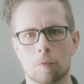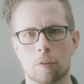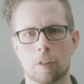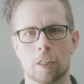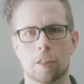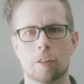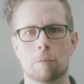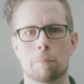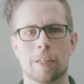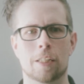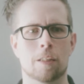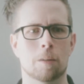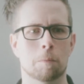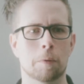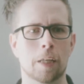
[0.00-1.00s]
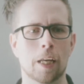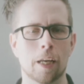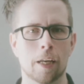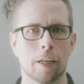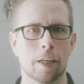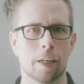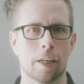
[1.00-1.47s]
got the best of me.
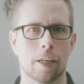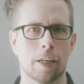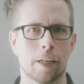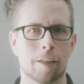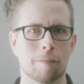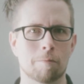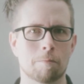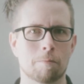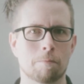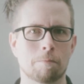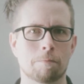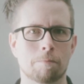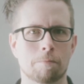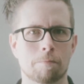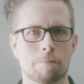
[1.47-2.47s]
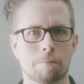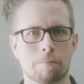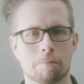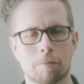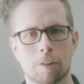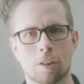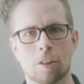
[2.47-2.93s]
Um,
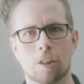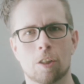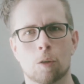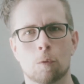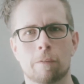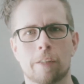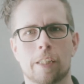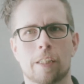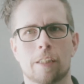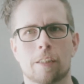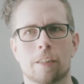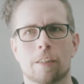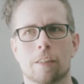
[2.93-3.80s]
not COVID,